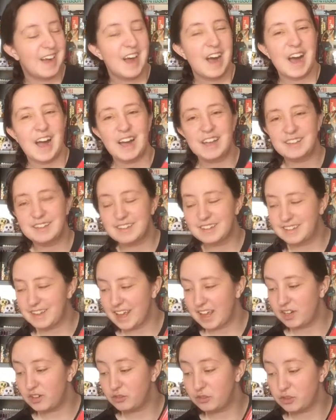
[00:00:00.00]
I did get
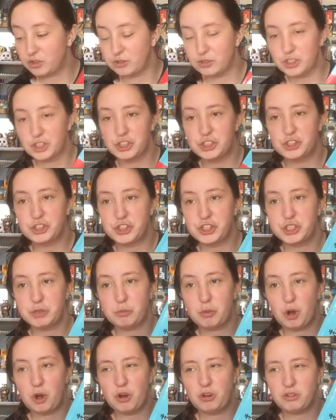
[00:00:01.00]
it for really cheap
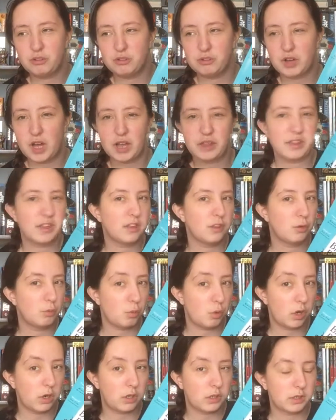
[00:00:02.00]
off of, I think, the
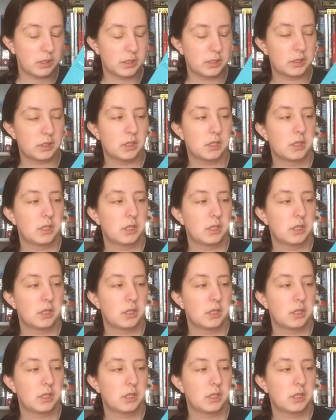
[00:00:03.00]
Works.